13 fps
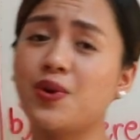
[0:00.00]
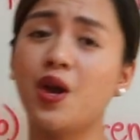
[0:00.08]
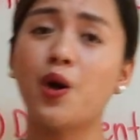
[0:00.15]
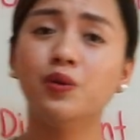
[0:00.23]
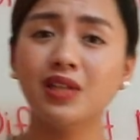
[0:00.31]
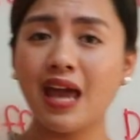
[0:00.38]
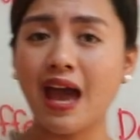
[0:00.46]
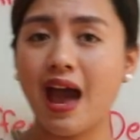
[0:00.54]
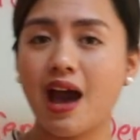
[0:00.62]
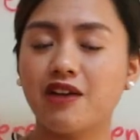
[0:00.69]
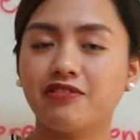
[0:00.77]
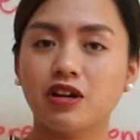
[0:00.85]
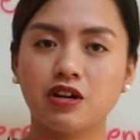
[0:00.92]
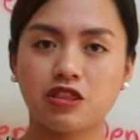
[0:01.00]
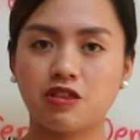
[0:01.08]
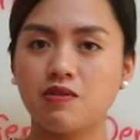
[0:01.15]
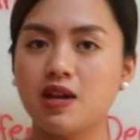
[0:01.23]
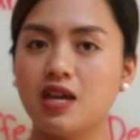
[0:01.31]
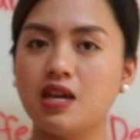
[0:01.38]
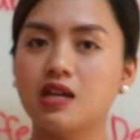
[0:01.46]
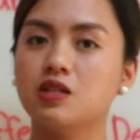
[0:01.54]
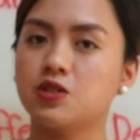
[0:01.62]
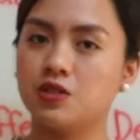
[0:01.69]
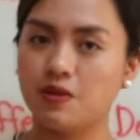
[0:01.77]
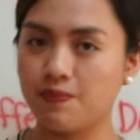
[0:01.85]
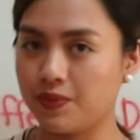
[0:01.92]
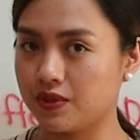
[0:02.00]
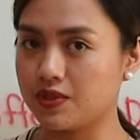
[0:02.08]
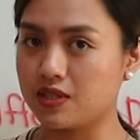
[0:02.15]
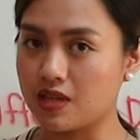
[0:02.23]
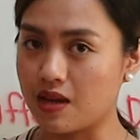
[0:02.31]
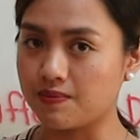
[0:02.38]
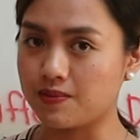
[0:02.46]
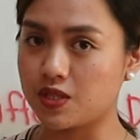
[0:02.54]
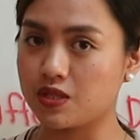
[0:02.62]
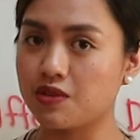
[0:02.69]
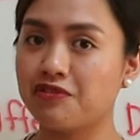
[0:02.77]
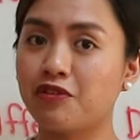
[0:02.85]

we only have 3 simple steps